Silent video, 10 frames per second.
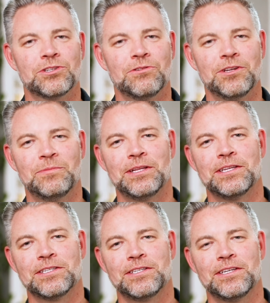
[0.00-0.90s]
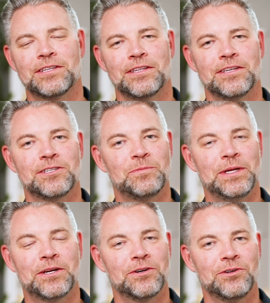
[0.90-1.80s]
just going to be listening to this
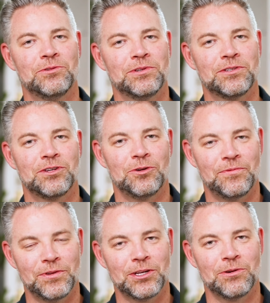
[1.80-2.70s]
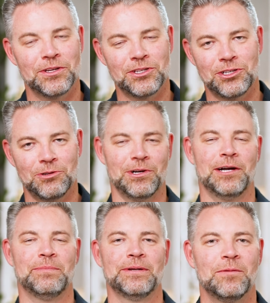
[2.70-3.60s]
speaker who is hopefully going to show
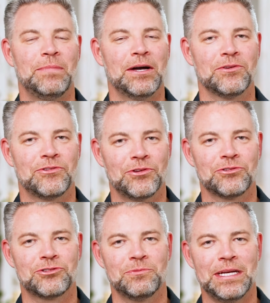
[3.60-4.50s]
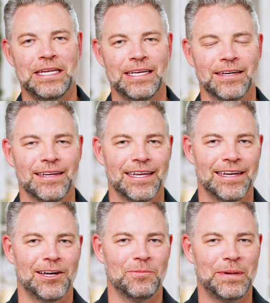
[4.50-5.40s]
up about social media
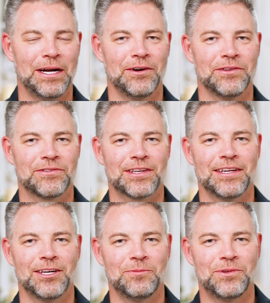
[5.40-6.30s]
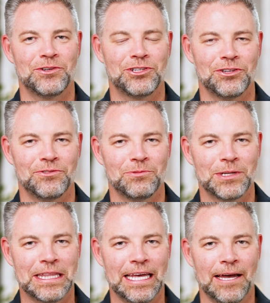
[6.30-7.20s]
and how parents can help their children with